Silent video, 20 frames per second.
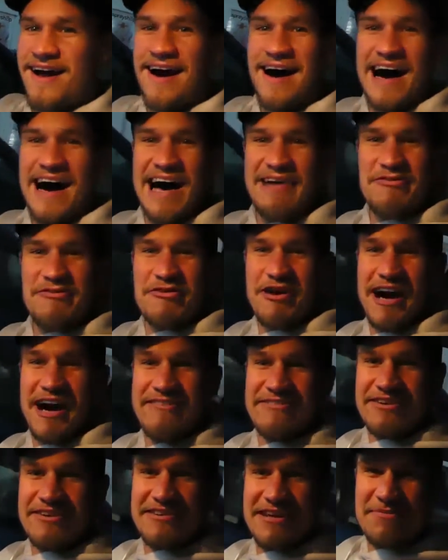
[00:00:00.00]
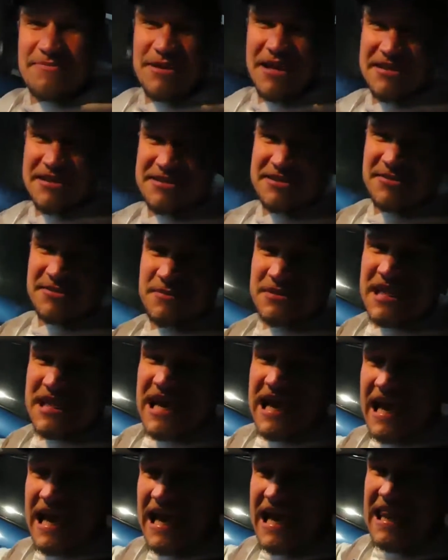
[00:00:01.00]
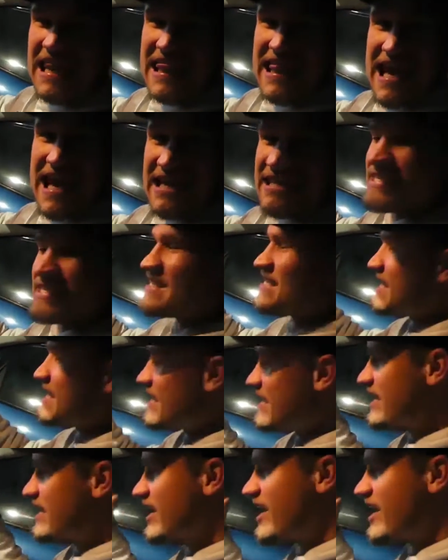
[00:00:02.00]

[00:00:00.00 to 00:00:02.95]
I've arrived at Dub Customs in their Seat